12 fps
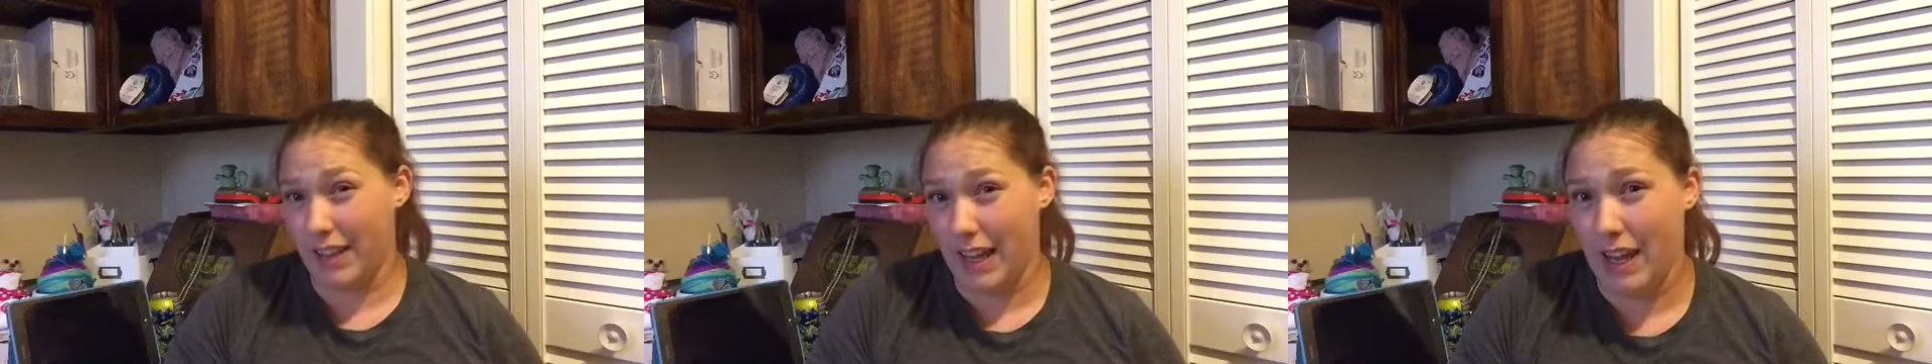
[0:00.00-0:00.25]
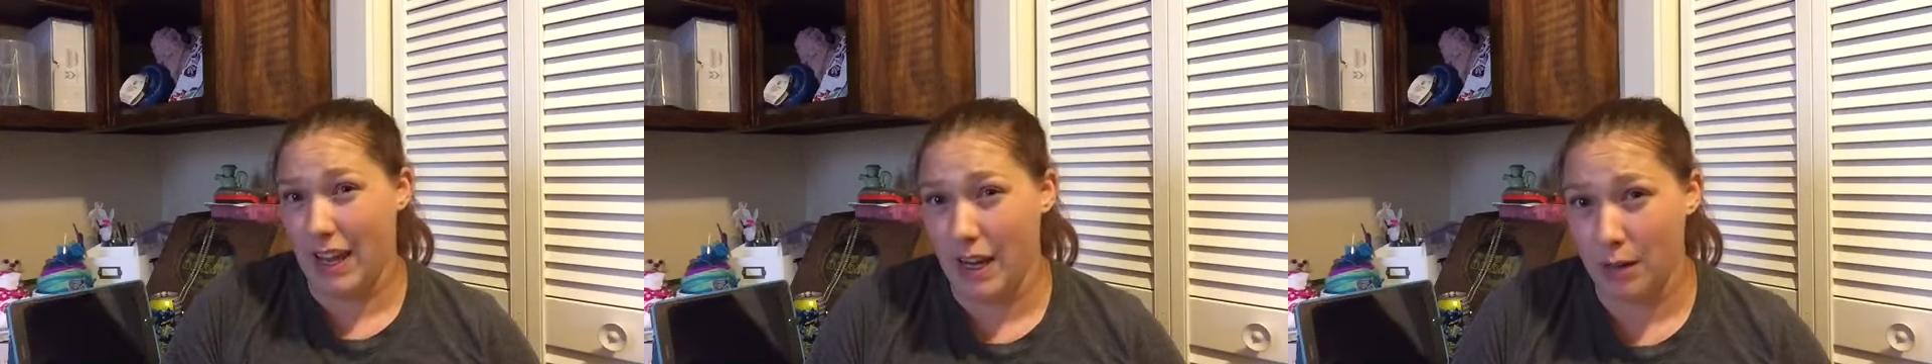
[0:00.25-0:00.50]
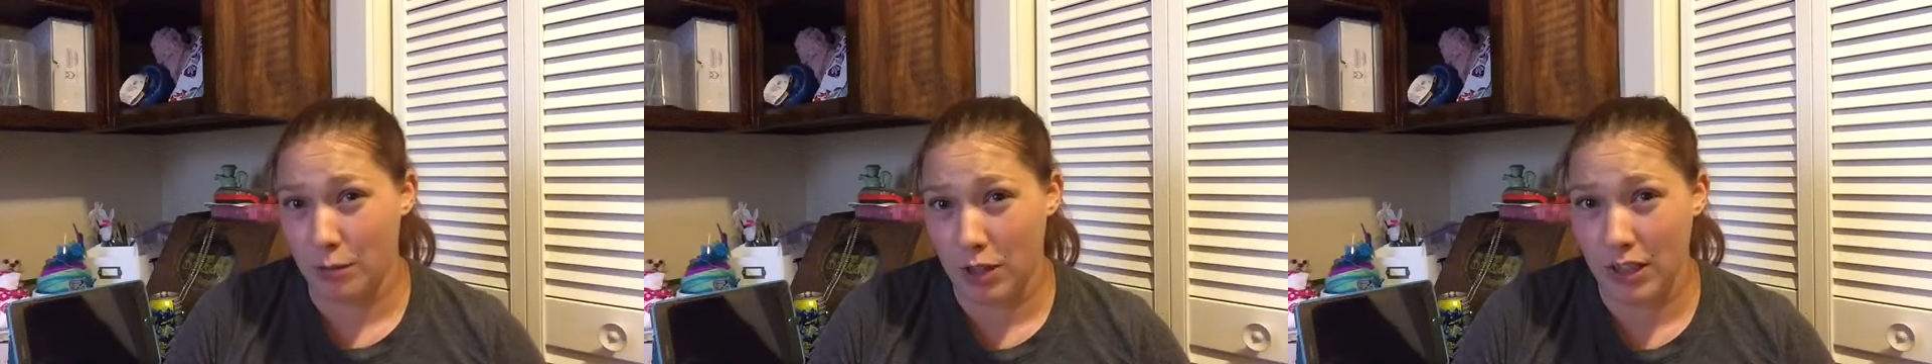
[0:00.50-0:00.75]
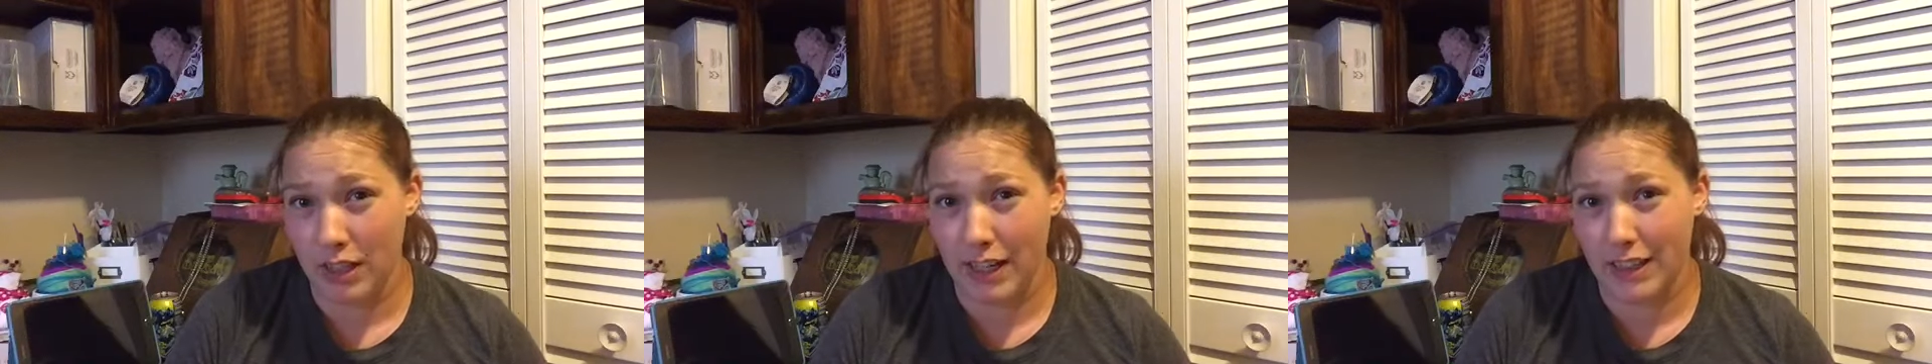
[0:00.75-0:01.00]
the
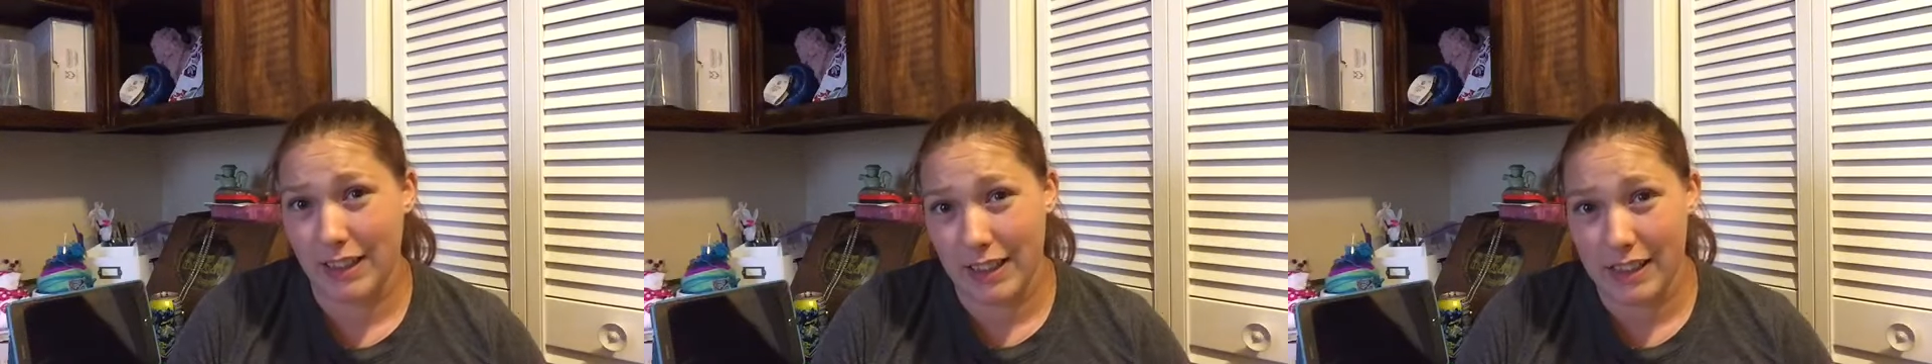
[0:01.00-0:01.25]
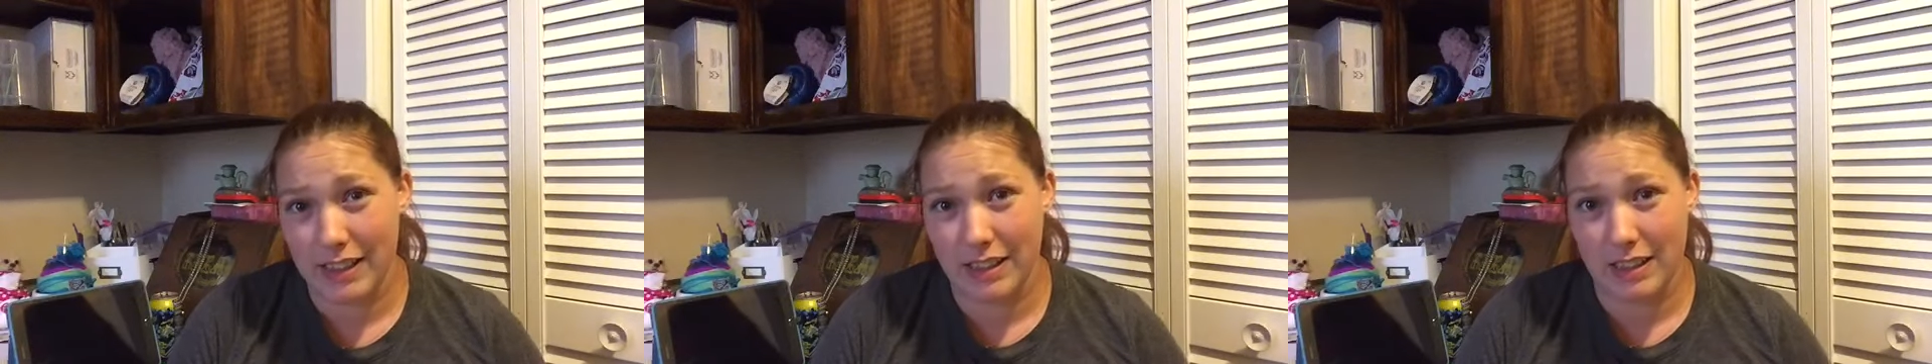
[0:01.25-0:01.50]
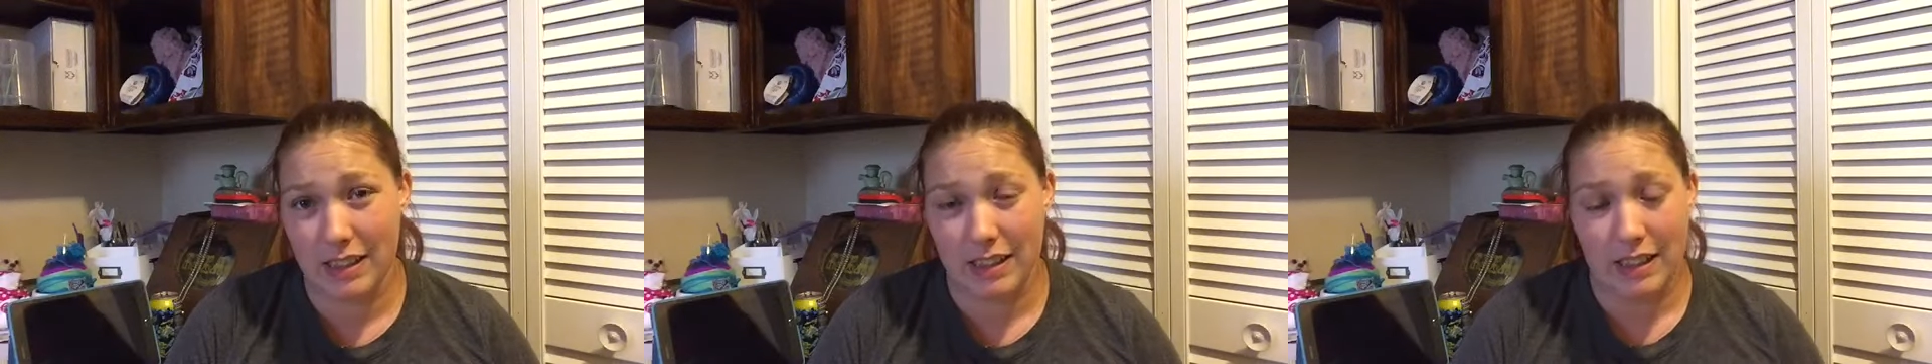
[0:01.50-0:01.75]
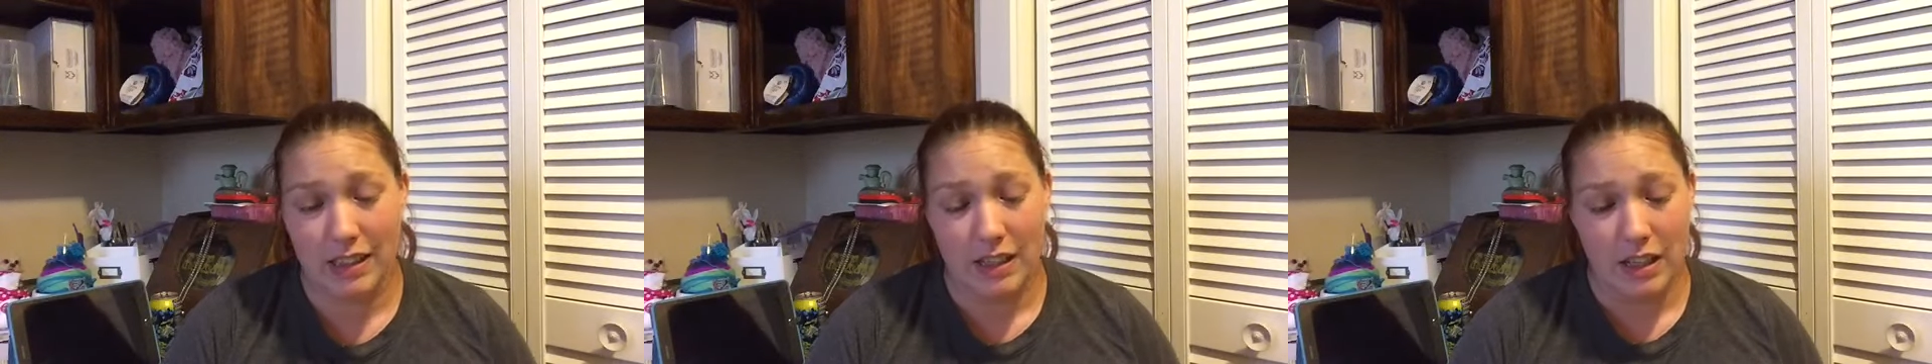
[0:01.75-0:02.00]
camera, at least,